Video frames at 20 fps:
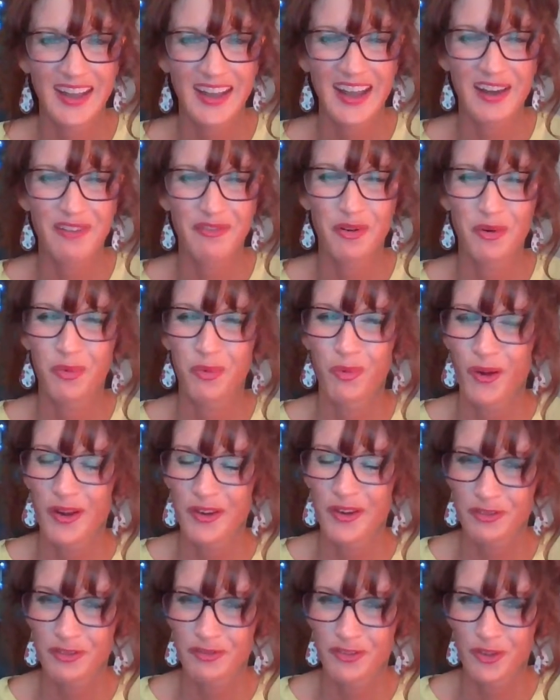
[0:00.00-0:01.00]
Have a
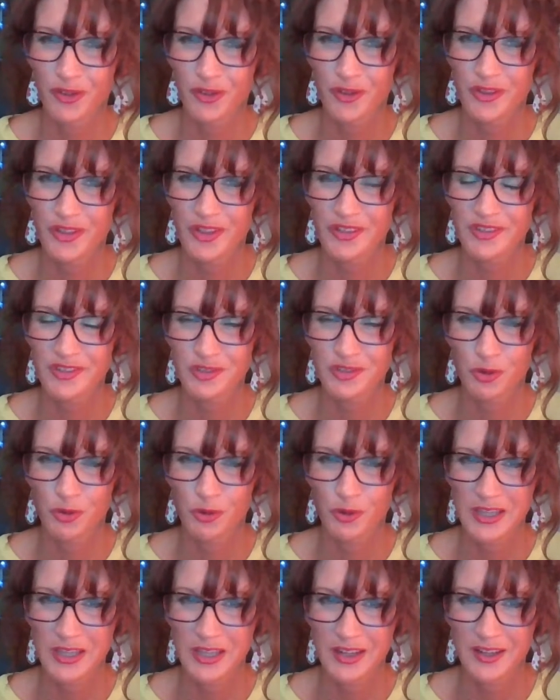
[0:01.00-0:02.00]
wonderful
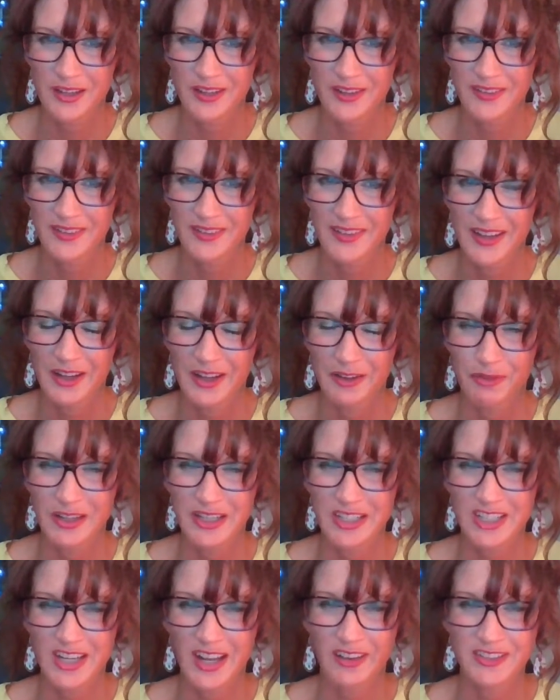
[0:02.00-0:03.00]
school year and
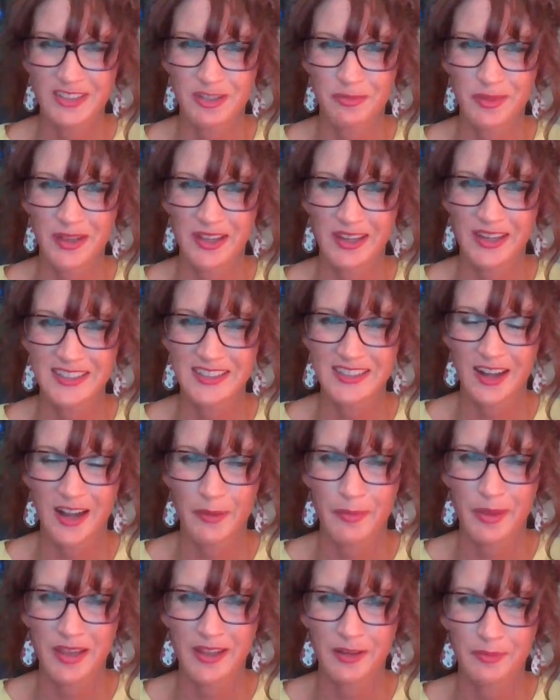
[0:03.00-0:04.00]
reach out to me
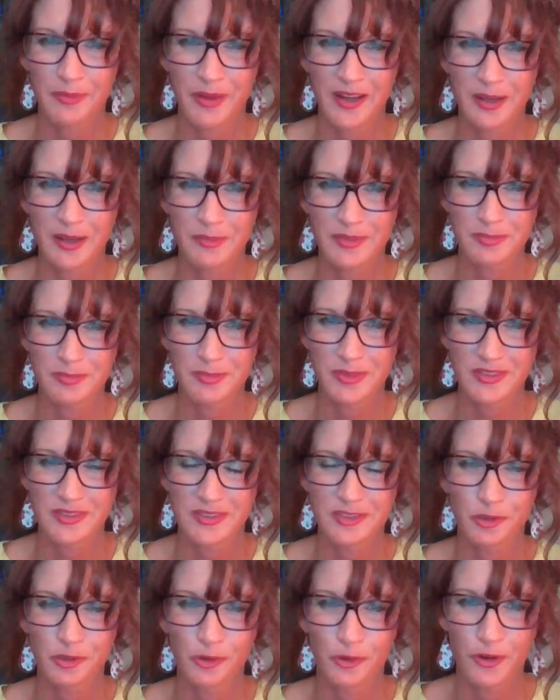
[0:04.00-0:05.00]
anytime. Again, my name is
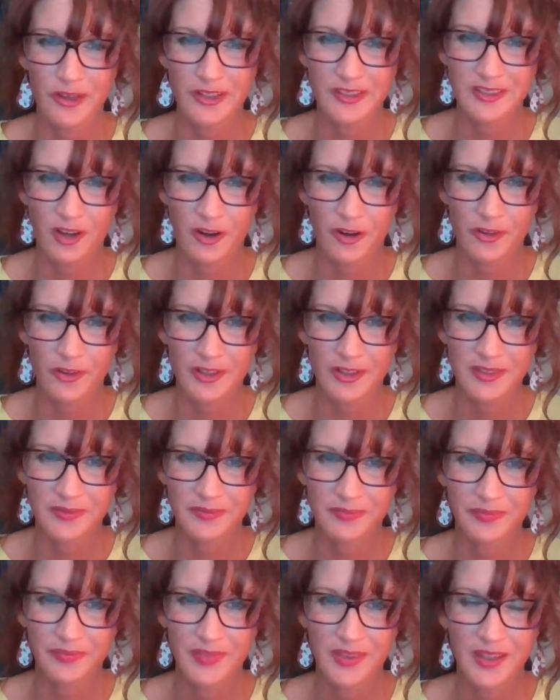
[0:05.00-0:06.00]
Mrs. Dolores
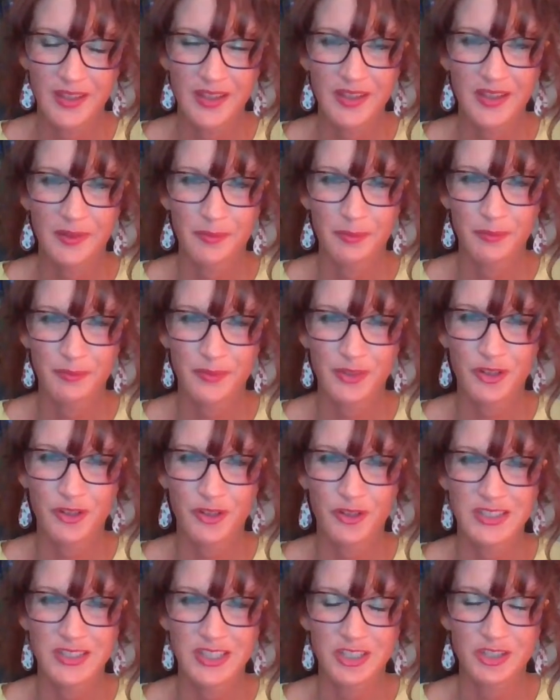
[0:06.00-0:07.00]
Harlan.
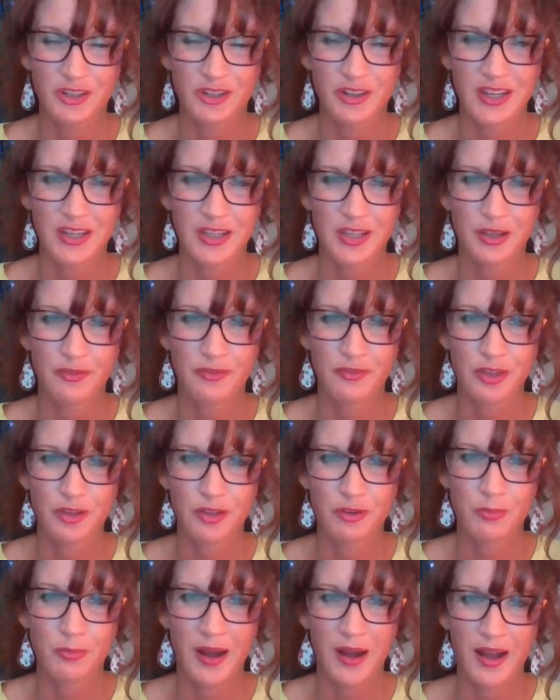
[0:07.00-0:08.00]
Your teacher can give
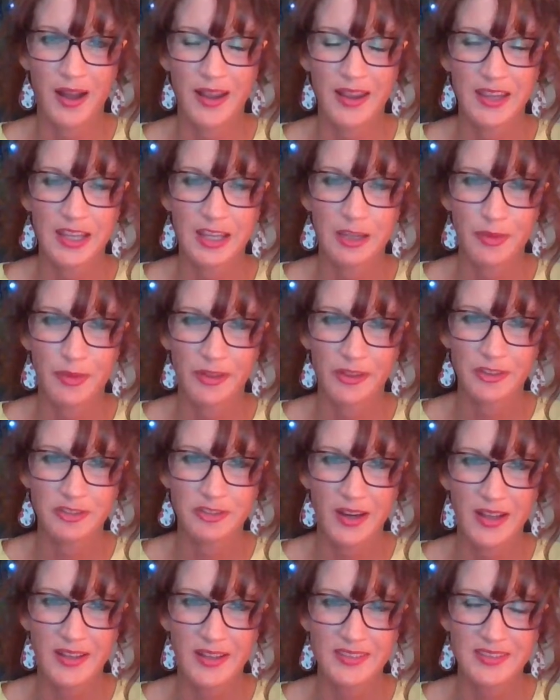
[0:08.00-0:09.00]
you my email
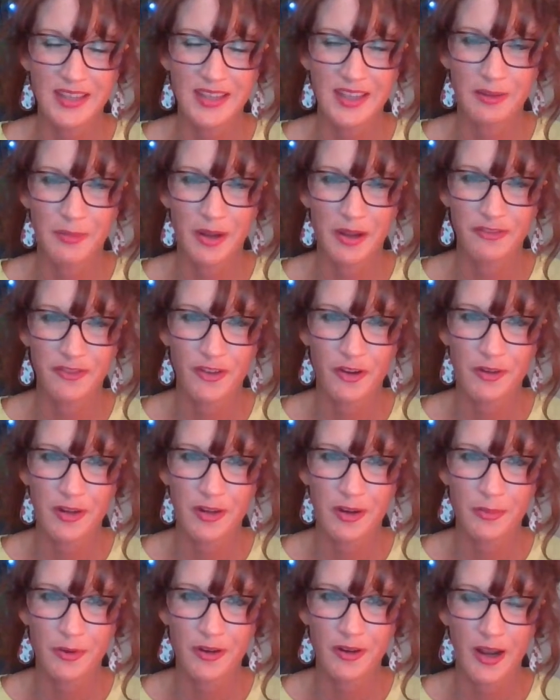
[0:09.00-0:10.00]
address and my phone
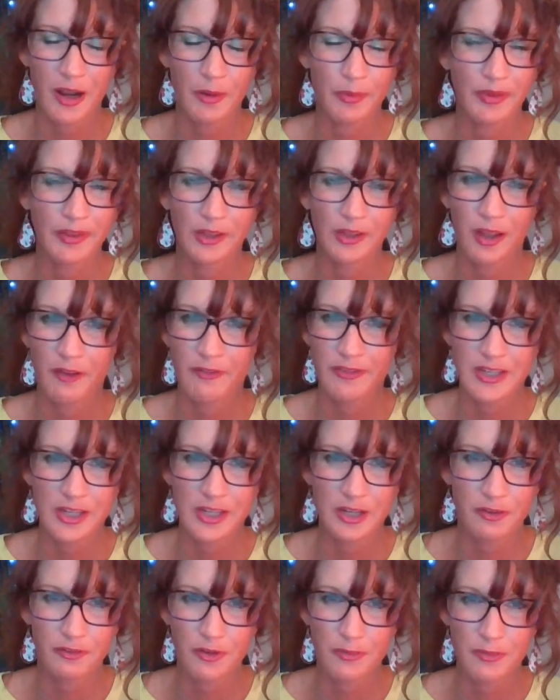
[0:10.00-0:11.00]
number. I would love to
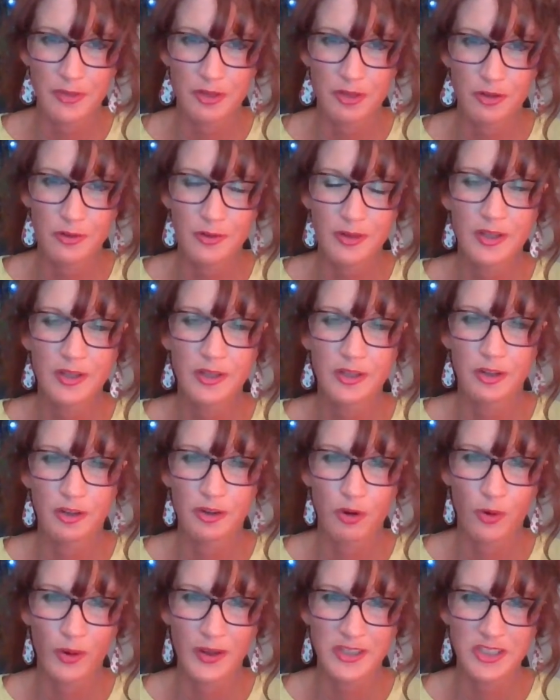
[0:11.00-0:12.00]
hear from you, your
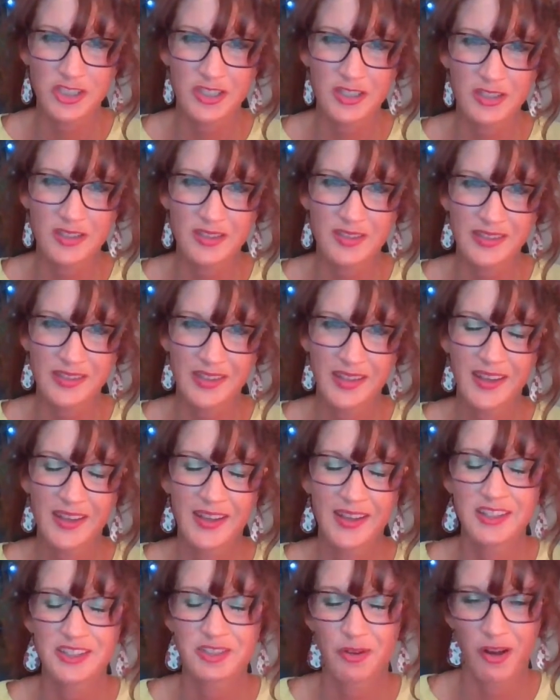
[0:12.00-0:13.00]
questions,
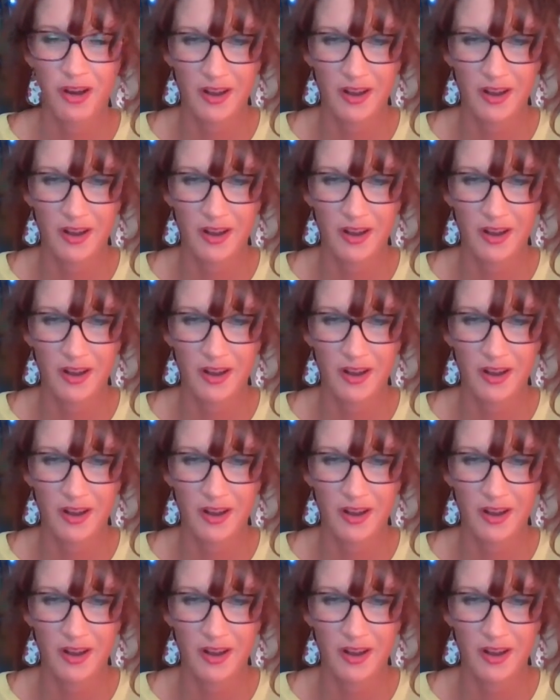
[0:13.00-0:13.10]
and to